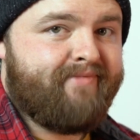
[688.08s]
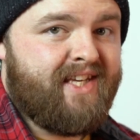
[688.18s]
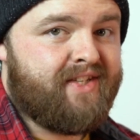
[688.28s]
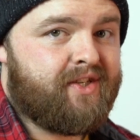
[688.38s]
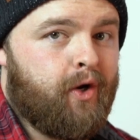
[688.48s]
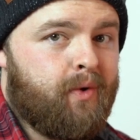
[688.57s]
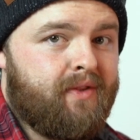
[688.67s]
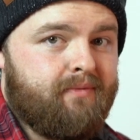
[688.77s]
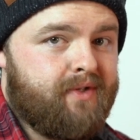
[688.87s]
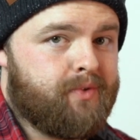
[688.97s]
it's going
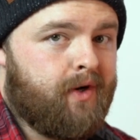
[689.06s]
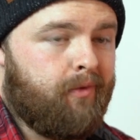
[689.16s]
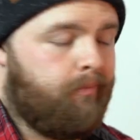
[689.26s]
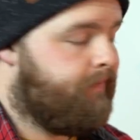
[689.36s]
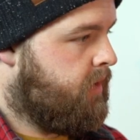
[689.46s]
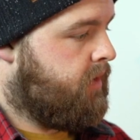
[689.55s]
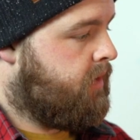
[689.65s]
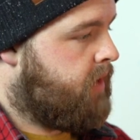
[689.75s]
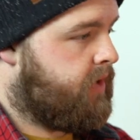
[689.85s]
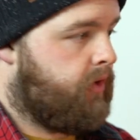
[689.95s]
as well.
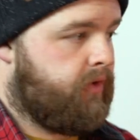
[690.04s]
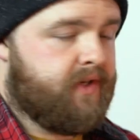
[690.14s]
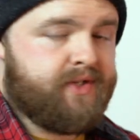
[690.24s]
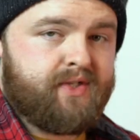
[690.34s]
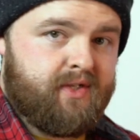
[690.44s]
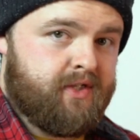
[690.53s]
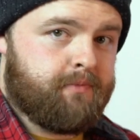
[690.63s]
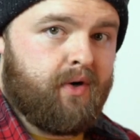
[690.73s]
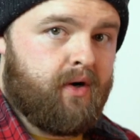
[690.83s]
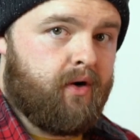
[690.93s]
I got this as
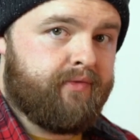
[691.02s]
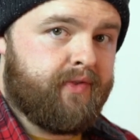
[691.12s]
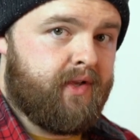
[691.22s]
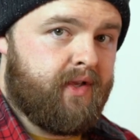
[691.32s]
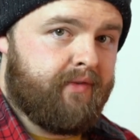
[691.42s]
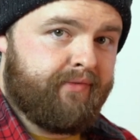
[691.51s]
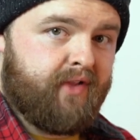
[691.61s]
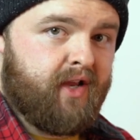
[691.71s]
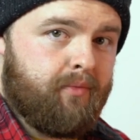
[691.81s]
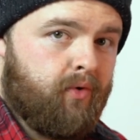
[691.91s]
part of the
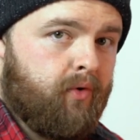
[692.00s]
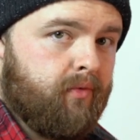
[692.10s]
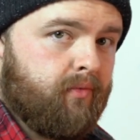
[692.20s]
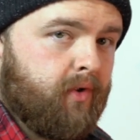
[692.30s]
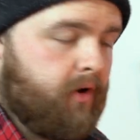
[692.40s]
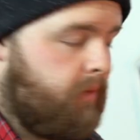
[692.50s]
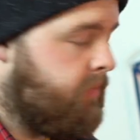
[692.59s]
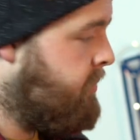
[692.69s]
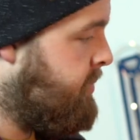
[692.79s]
Fly More combo